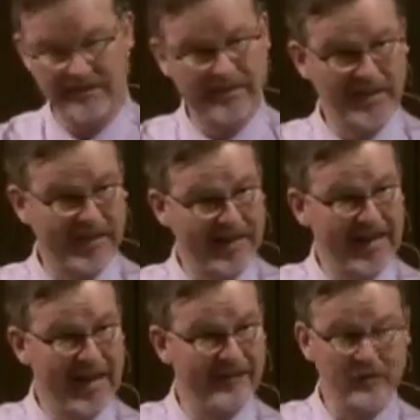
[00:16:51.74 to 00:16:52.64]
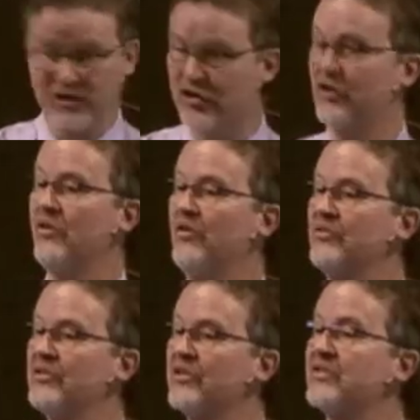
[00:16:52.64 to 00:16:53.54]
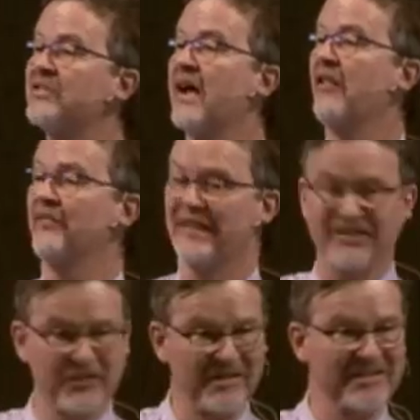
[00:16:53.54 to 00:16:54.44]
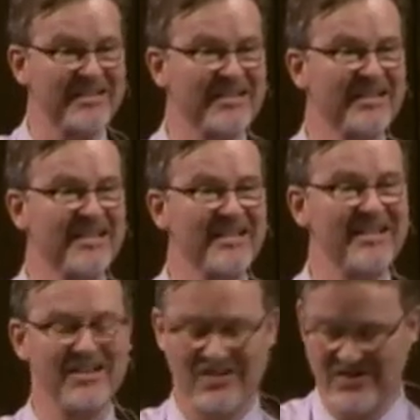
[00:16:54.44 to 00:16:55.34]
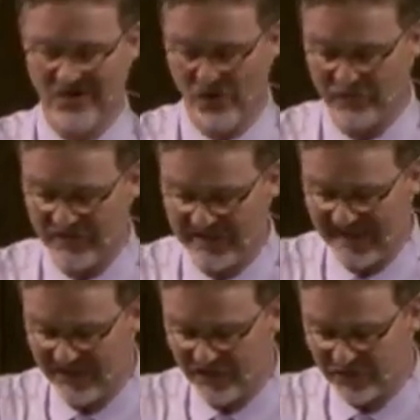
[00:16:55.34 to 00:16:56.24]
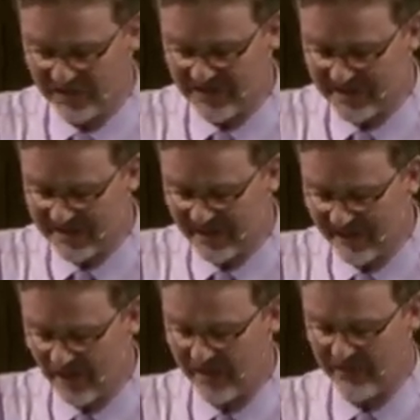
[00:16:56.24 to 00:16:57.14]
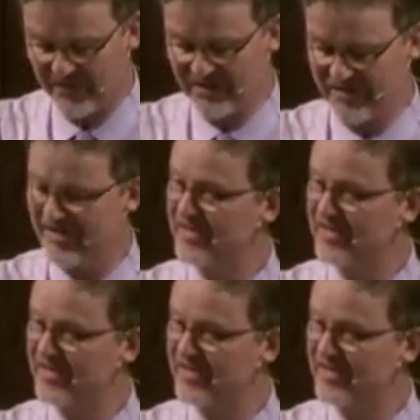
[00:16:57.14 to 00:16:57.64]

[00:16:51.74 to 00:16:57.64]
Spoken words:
Did he ever choose self-interest over the interests of others?